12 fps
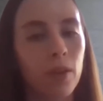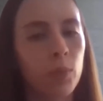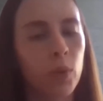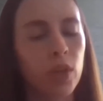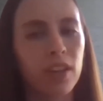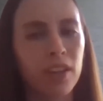
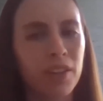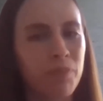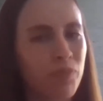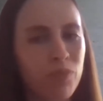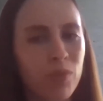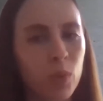
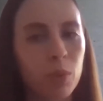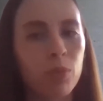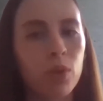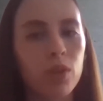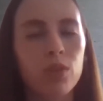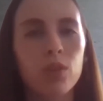We
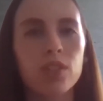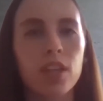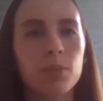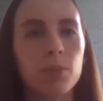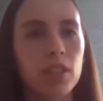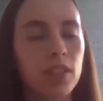put those
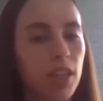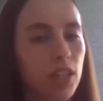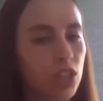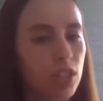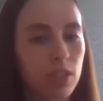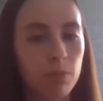
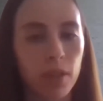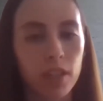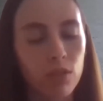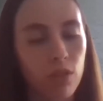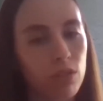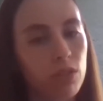expectations
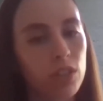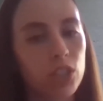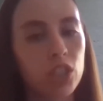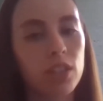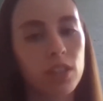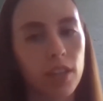based on the
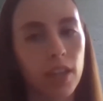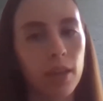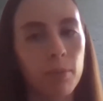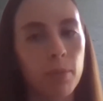original game,